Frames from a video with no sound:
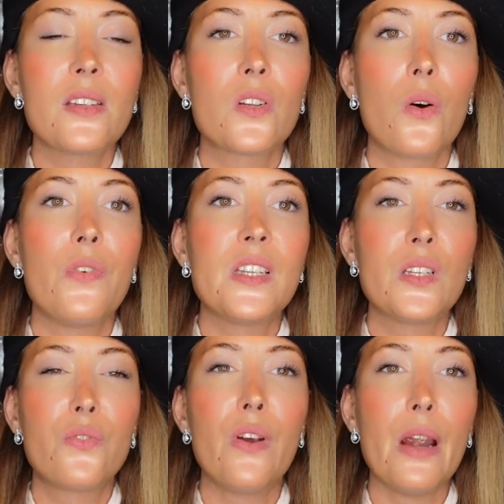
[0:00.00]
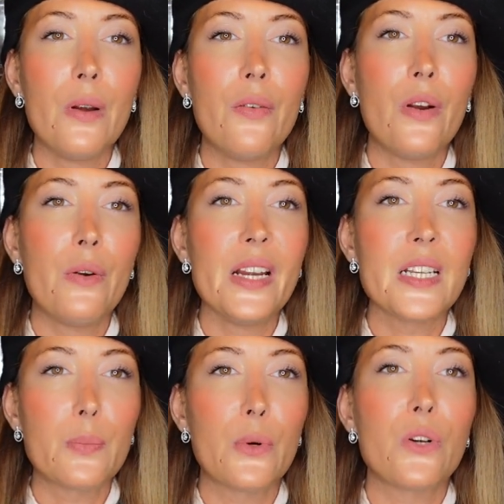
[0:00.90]
So this is very
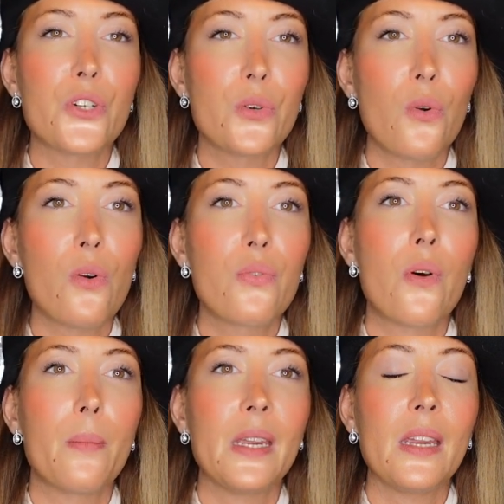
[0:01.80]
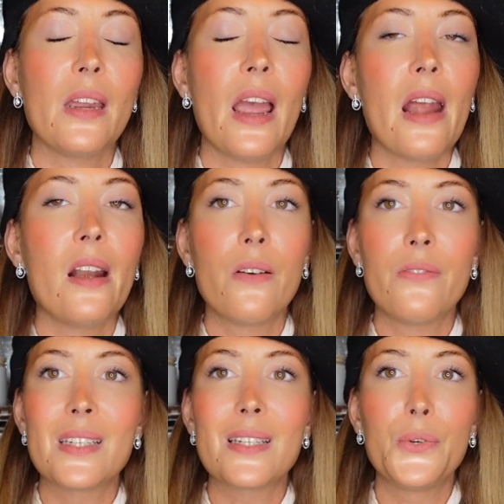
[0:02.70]
inspirational for me. I love
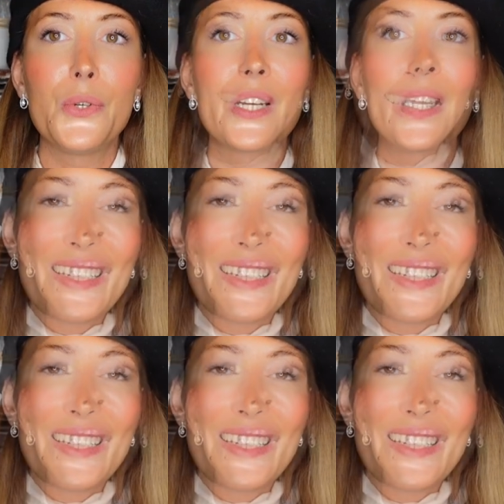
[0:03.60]
this look.